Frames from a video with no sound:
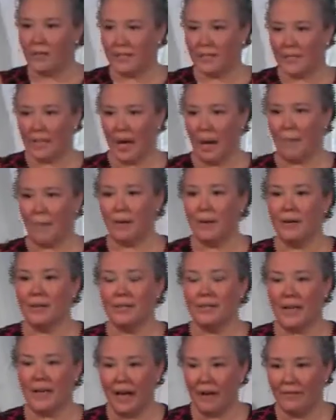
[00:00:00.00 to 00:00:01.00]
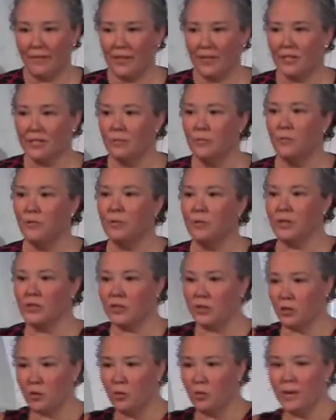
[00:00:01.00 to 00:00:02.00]
to step to have the
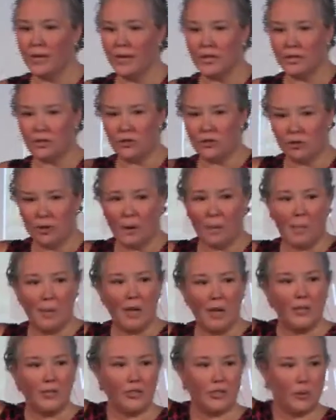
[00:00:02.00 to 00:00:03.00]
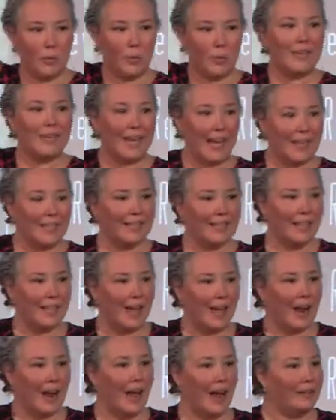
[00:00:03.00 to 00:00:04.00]
smoothest, quickest trip so we get to
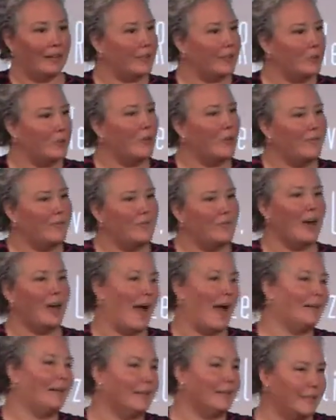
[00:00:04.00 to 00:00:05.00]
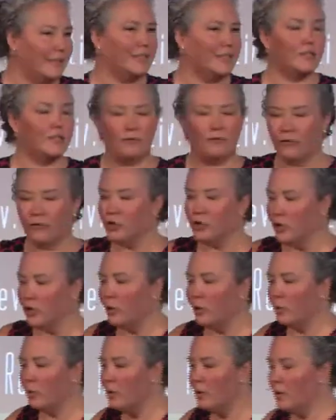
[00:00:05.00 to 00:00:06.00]
that island, whatever the island is for
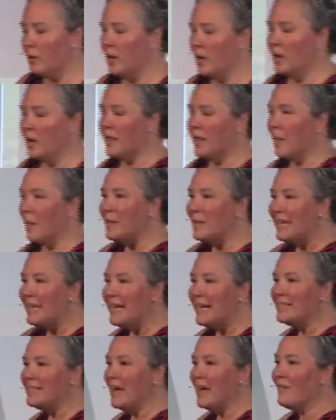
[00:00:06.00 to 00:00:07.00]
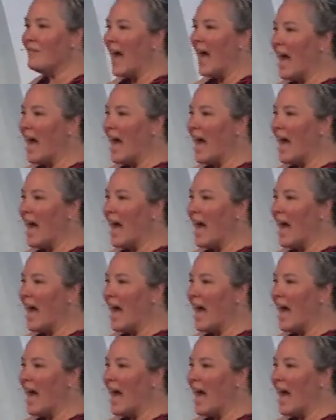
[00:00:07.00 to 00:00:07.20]
you. That place of